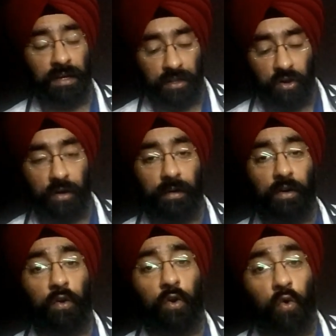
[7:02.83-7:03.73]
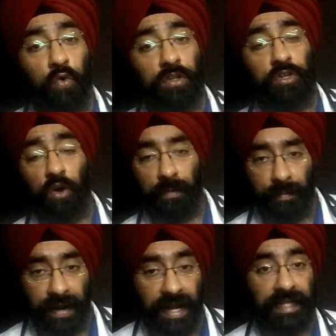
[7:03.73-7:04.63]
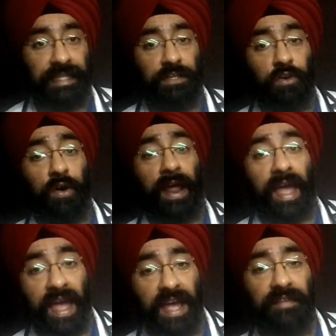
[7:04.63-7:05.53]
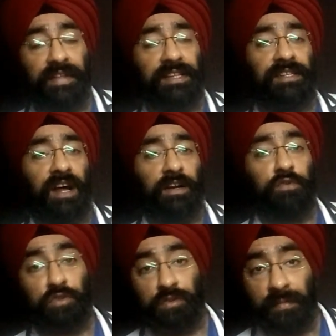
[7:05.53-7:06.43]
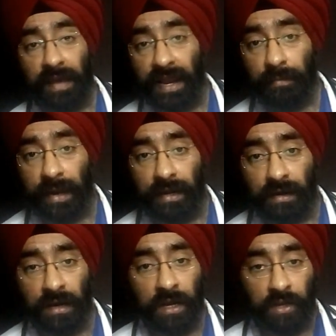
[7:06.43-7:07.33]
Your clothes, your breaths, your hair will start to smell better.